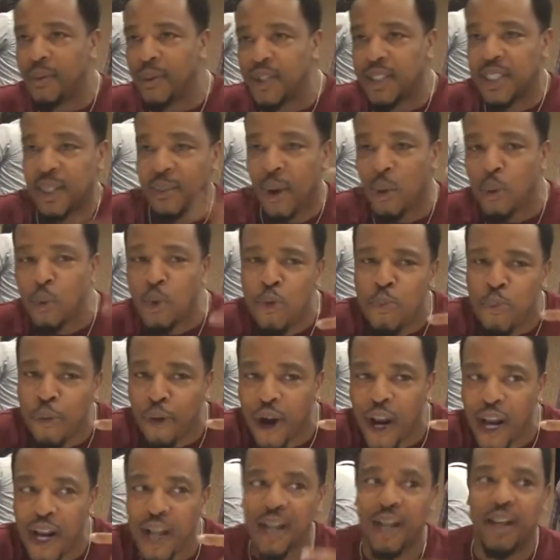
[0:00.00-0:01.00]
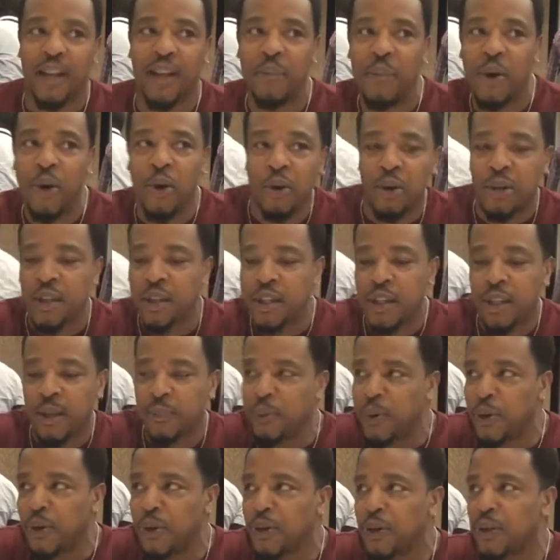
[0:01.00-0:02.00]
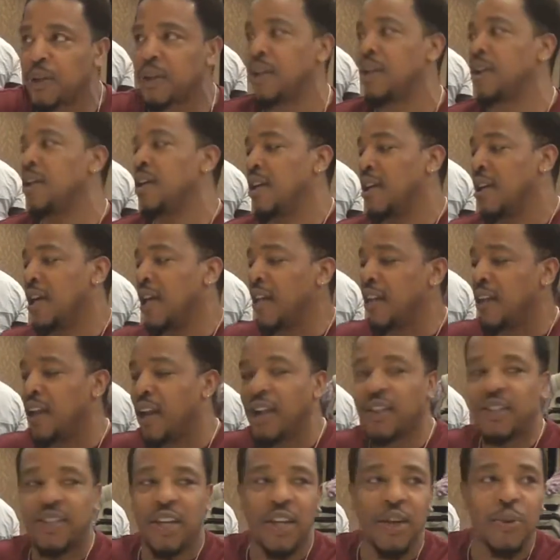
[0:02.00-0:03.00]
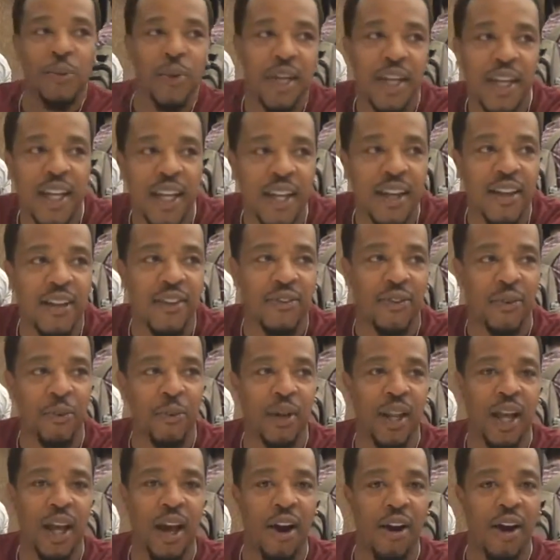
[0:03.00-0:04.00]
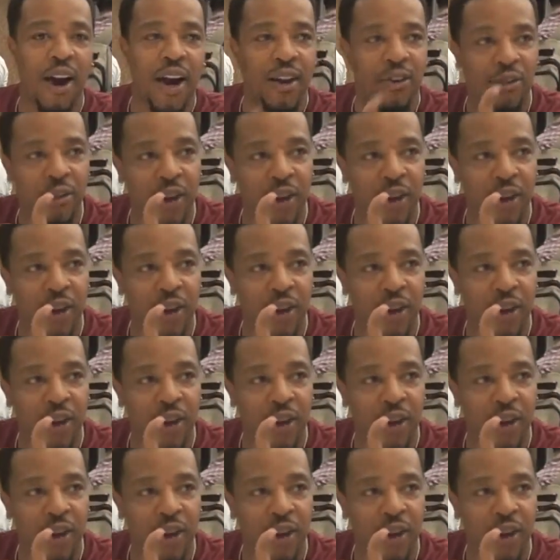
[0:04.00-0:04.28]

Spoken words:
see my Wu brain, and let me go to the computer, and then I'll tell you what it is. And we're like, all right,